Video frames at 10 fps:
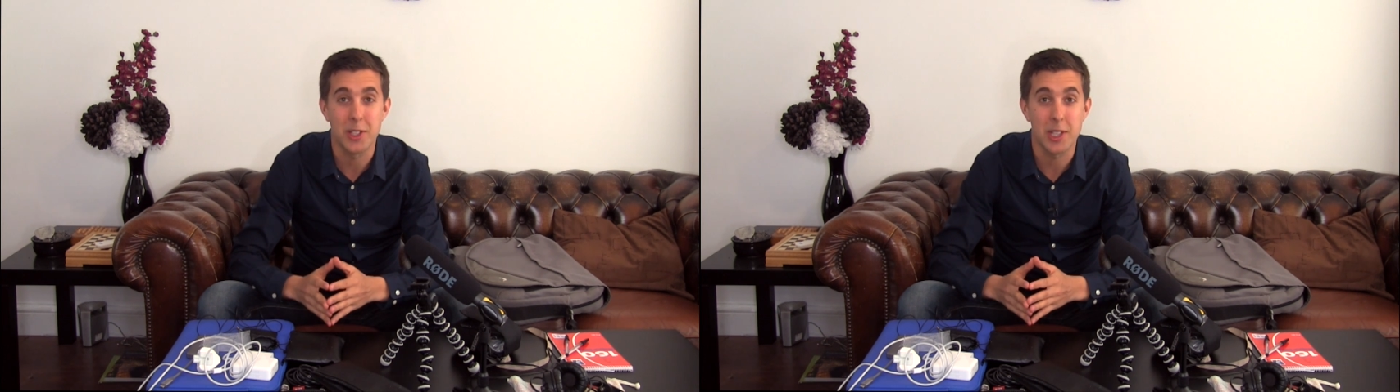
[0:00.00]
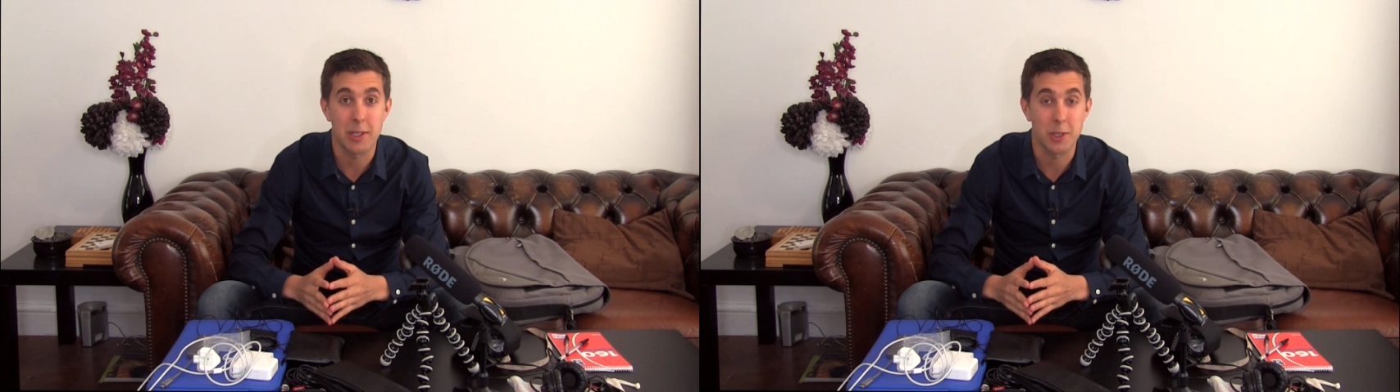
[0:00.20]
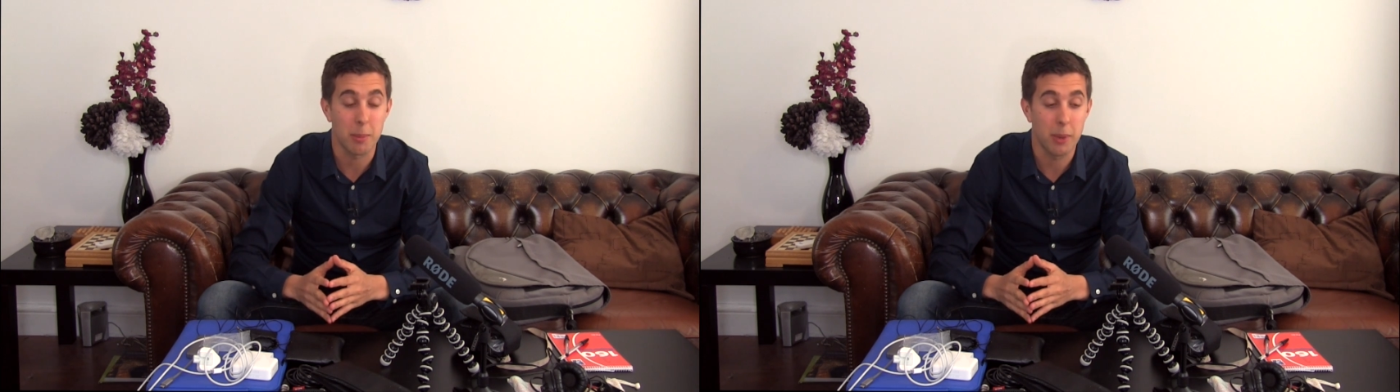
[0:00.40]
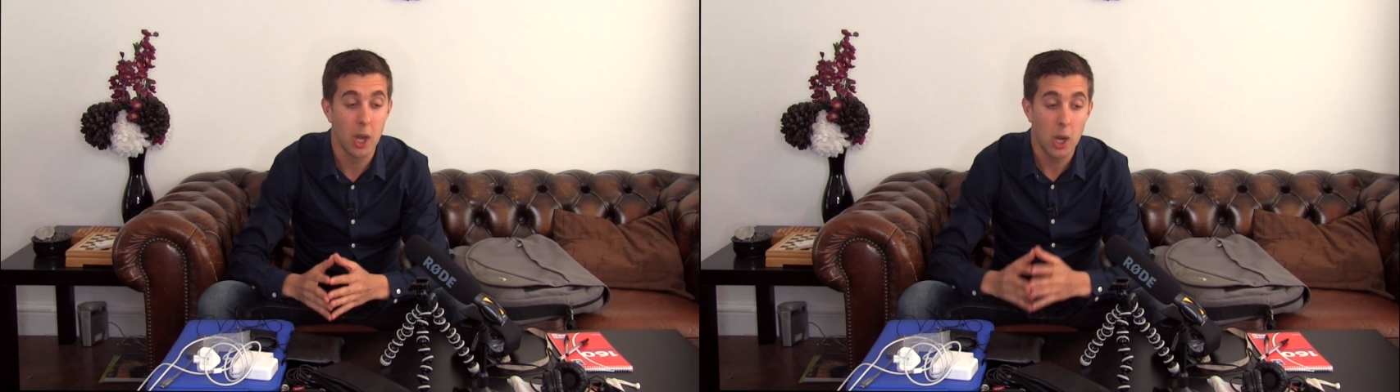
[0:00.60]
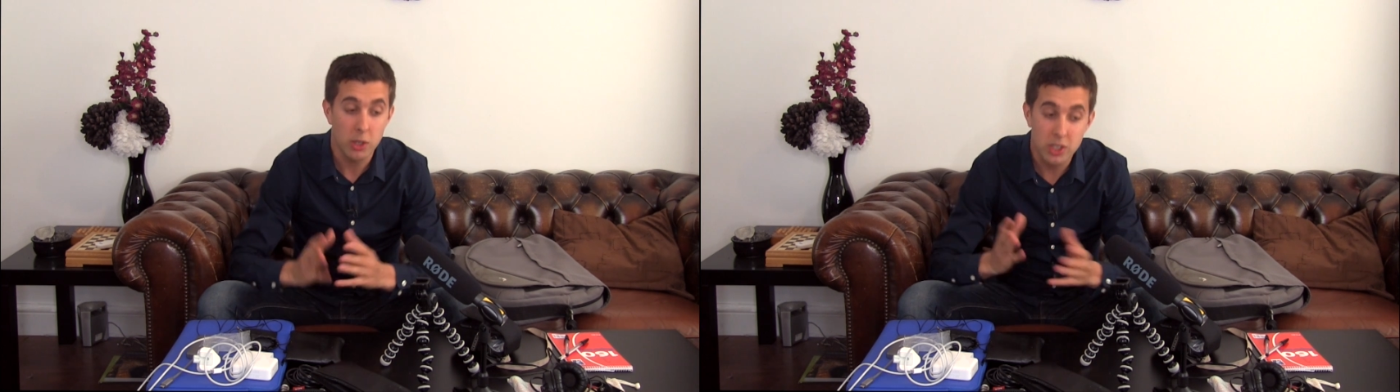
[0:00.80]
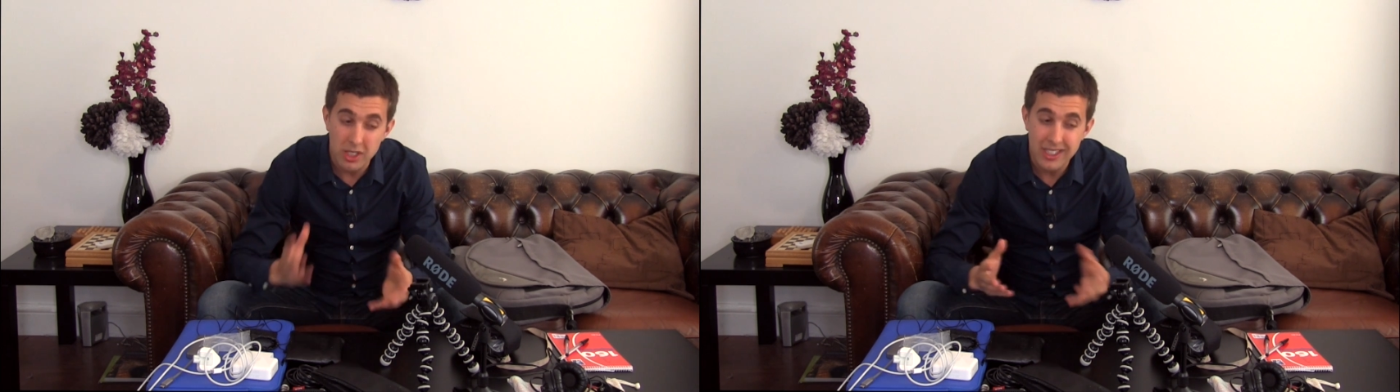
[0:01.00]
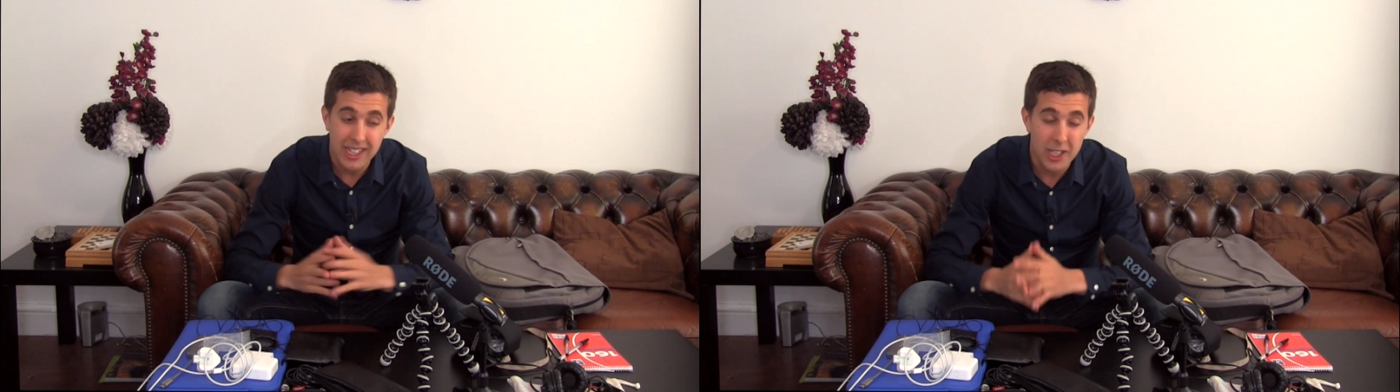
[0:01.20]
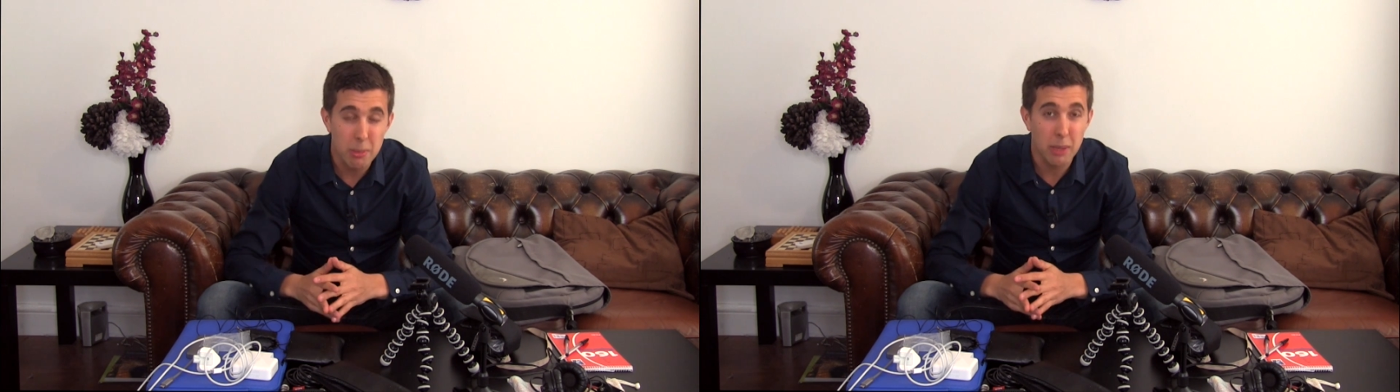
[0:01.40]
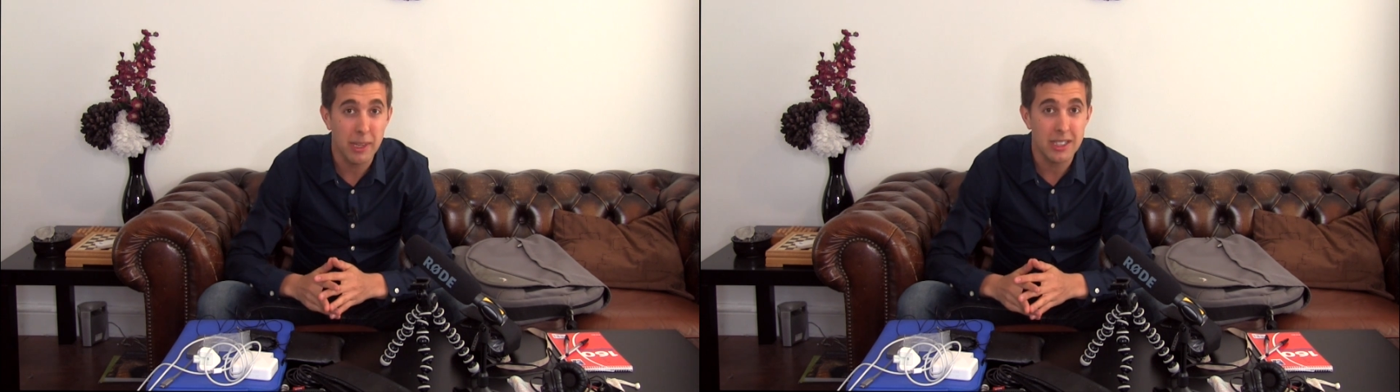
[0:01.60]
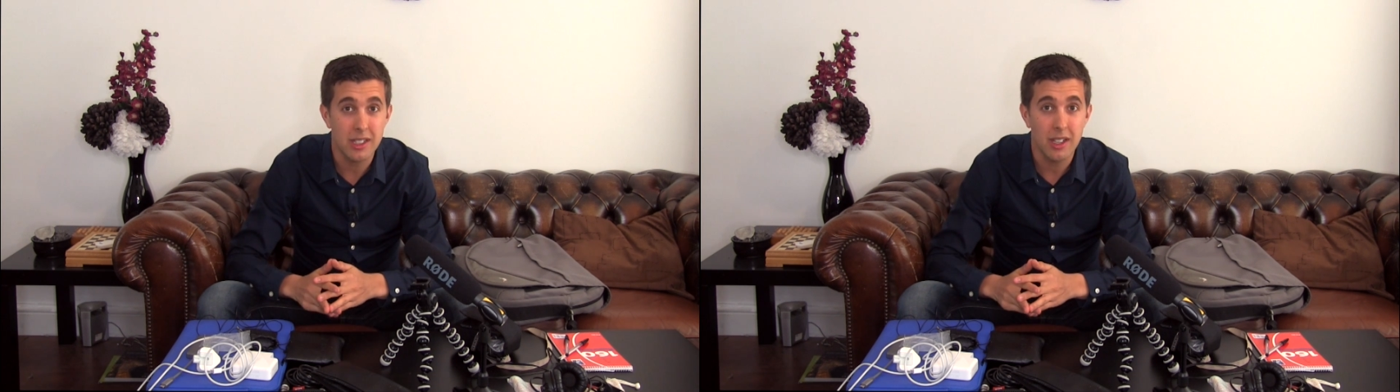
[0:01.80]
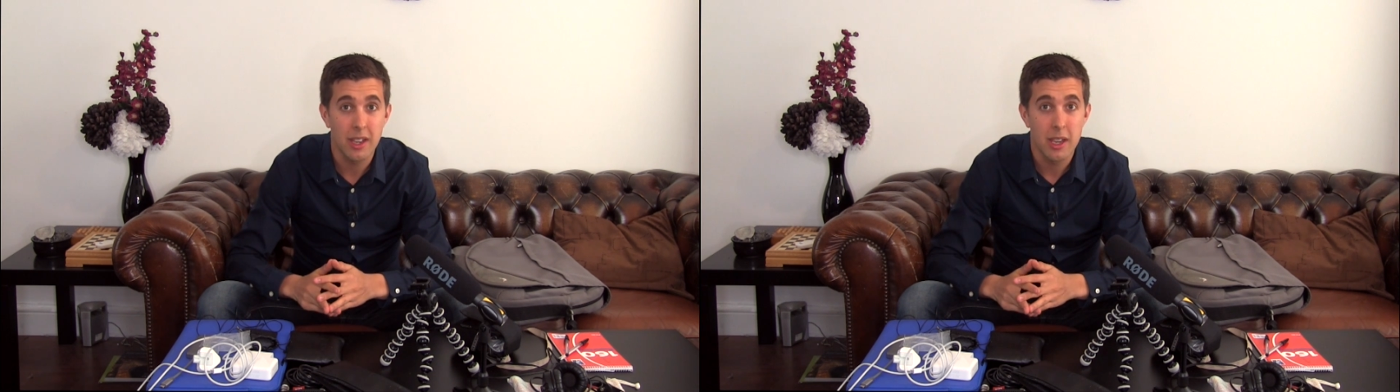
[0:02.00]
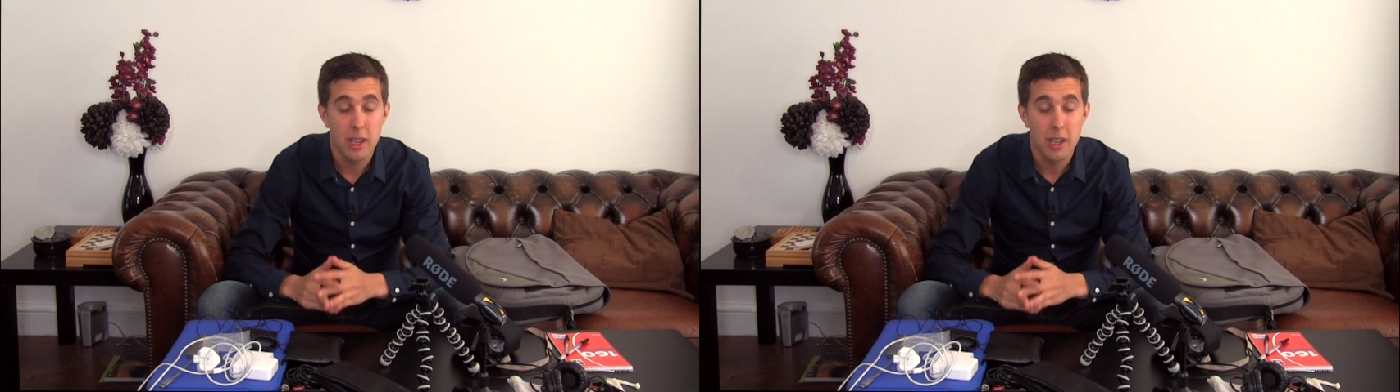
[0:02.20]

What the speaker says: setup, which does sound a bit better,